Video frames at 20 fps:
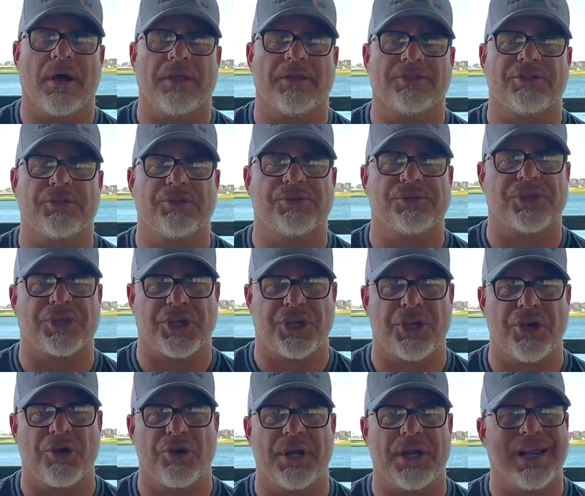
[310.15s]
to
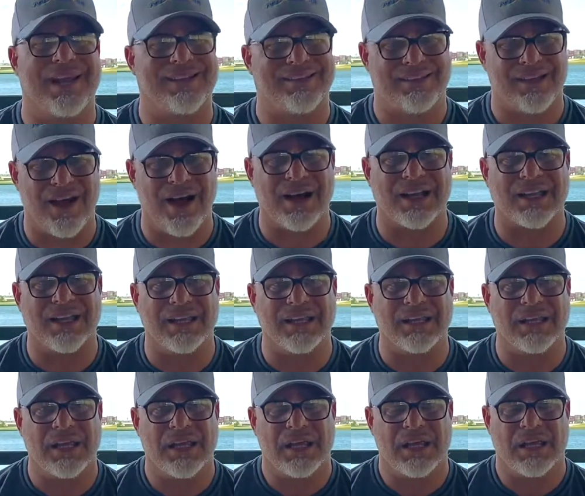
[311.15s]
secure it and lock it
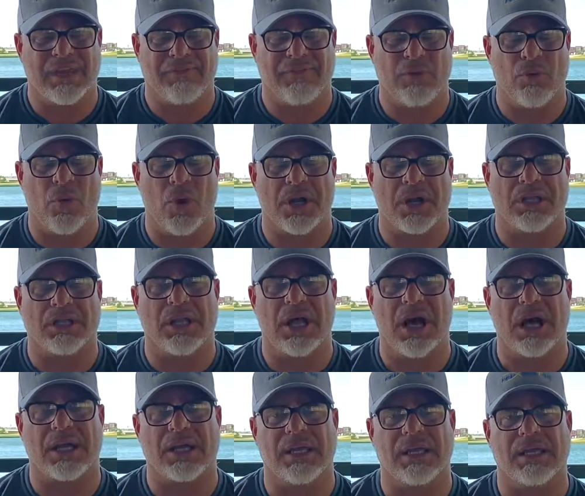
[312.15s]
if you want to
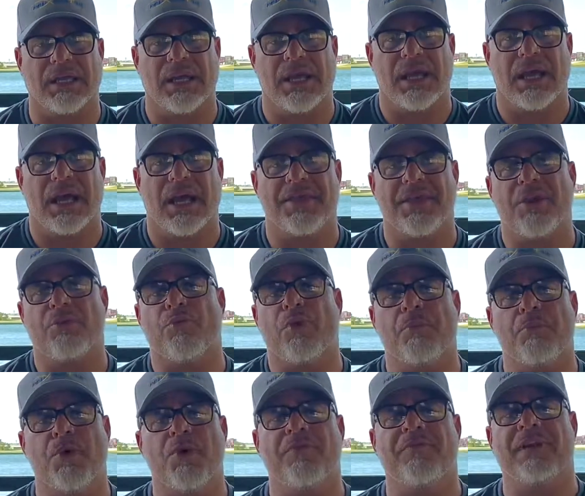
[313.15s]
lock it, and then
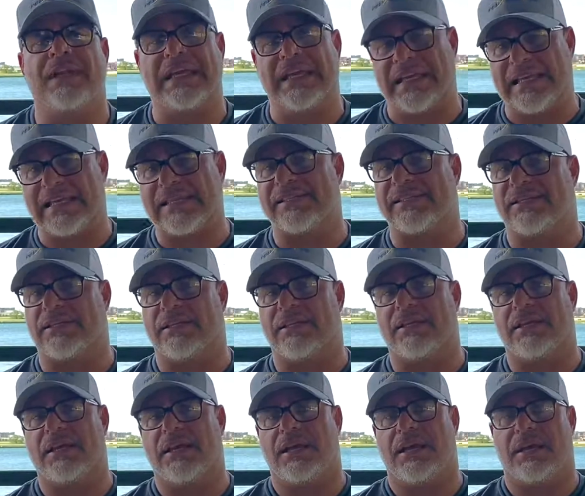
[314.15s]
remove it easily
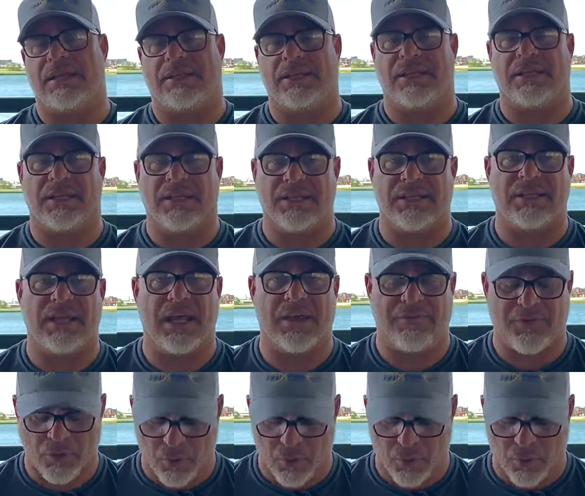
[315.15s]
at the end of the day if you